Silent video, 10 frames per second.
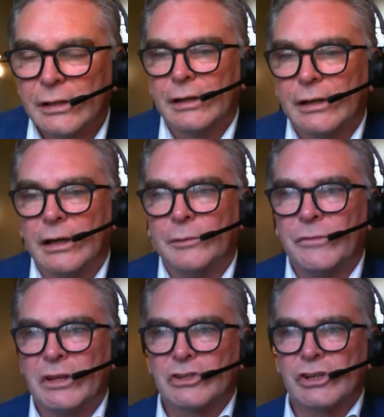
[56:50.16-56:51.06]

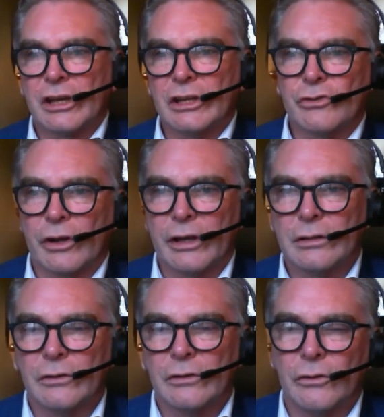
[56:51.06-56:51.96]
The exchange rate
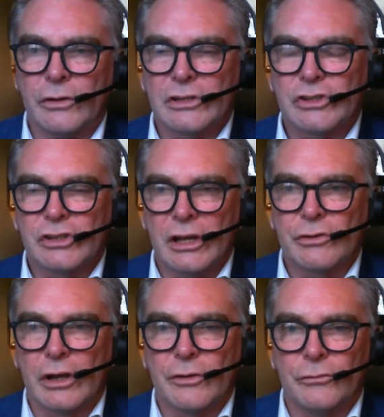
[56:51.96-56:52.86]
or the exchange
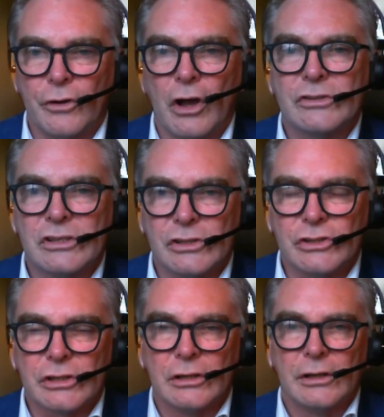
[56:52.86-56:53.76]
rate
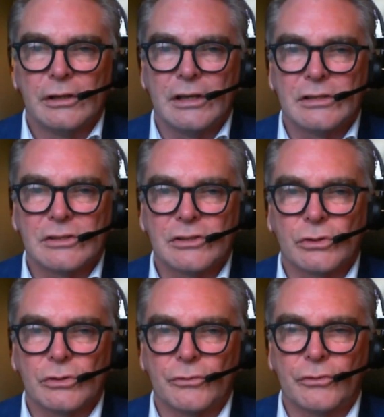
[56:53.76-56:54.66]
advantage is the sort
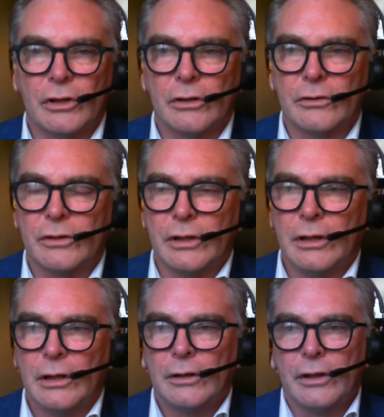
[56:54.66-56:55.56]
of the
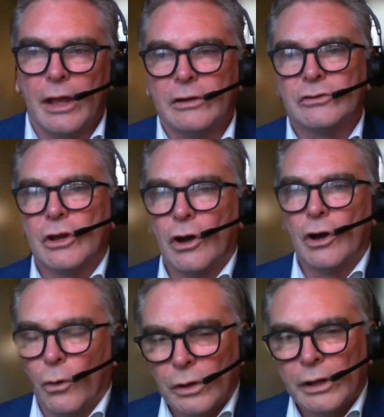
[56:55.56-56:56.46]
end
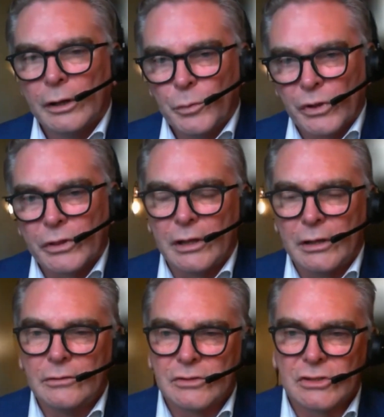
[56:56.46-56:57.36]
goal, but the
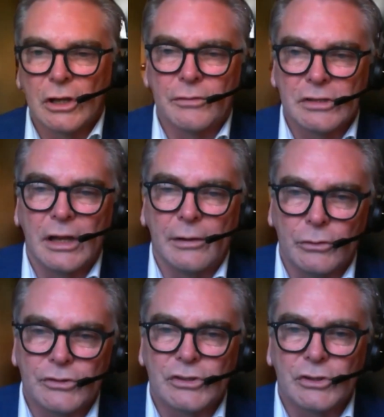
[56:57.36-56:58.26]
service
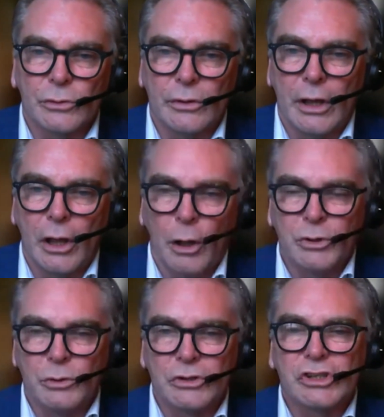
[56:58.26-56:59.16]
levels to help
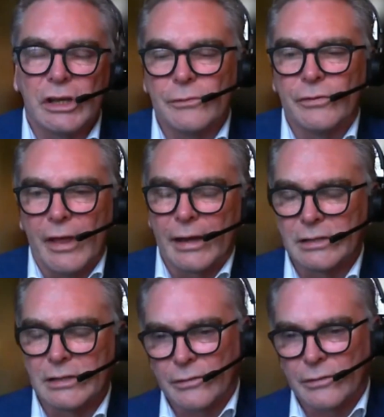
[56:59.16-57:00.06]
you achieve that
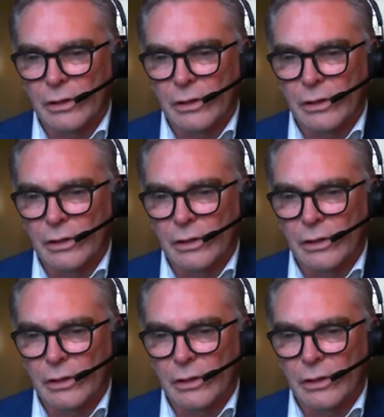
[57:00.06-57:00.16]
is the thing